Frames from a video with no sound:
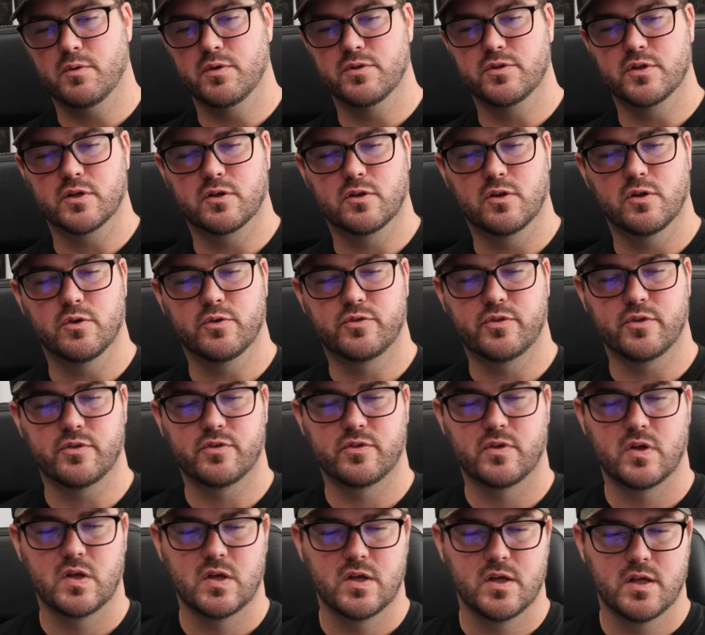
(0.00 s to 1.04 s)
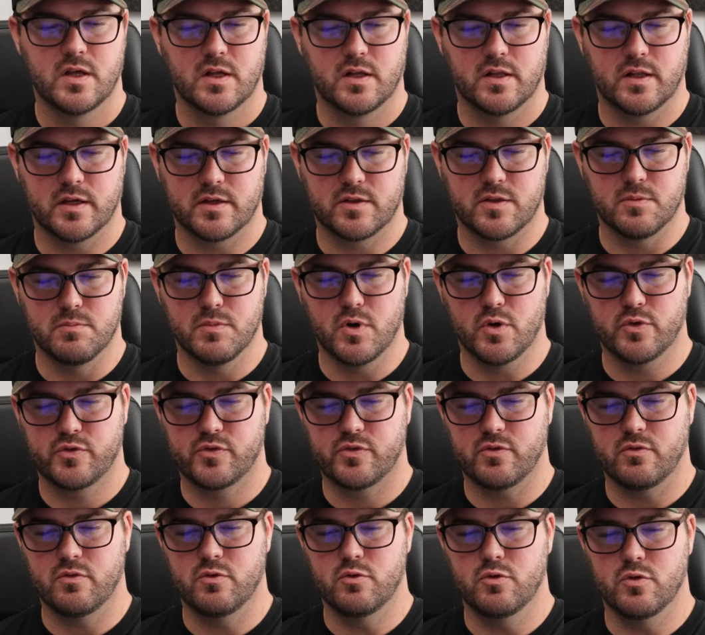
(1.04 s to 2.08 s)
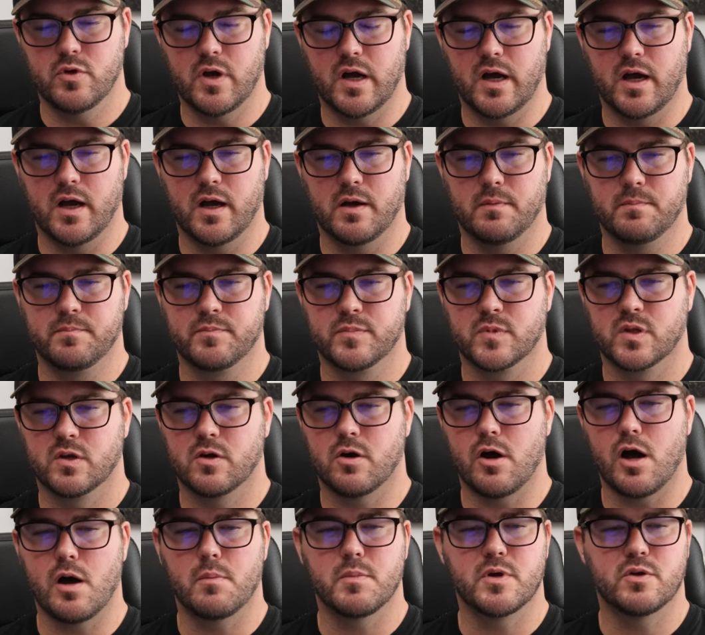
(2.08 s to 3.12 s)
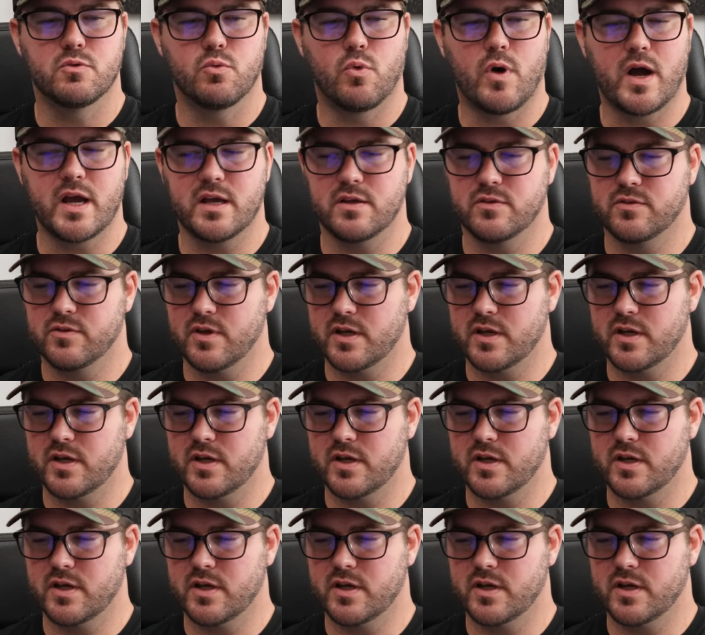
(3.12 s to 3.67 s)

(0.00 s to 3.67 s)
I want the closest, like the most uh, common white.